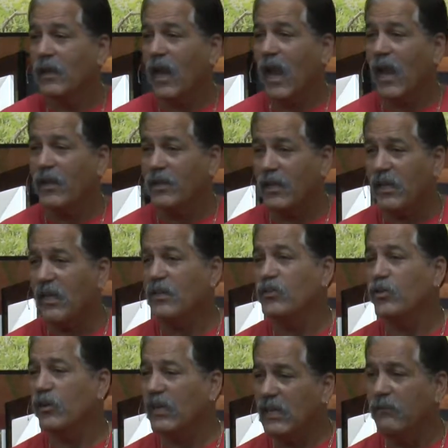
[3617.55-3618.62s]
And in
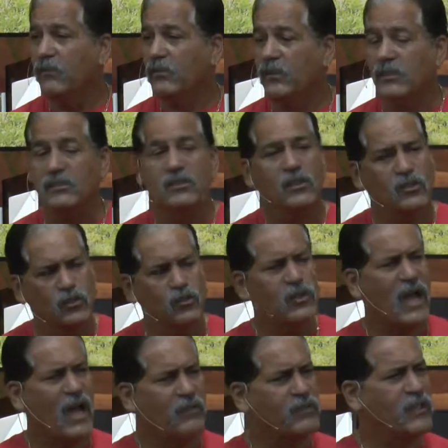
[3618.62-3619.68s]
your evilness, you
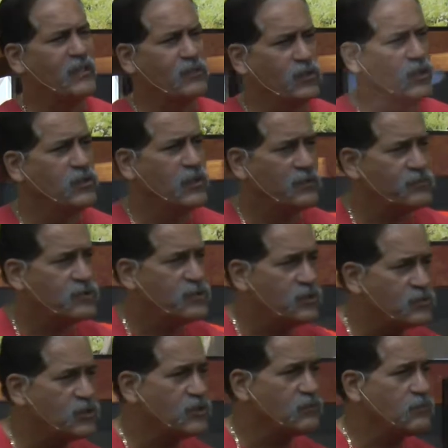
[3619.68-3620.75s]
have give good gifts to your
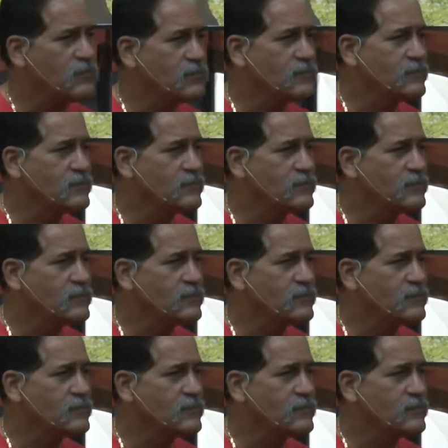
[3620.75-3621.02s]
children.